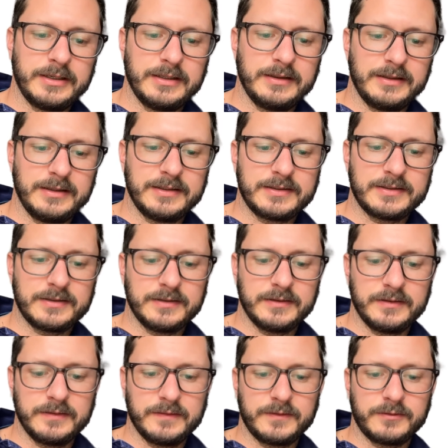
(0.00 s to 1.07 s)
a list
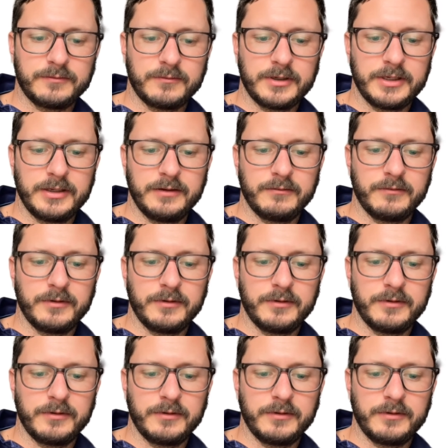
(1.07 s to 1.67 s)
of 20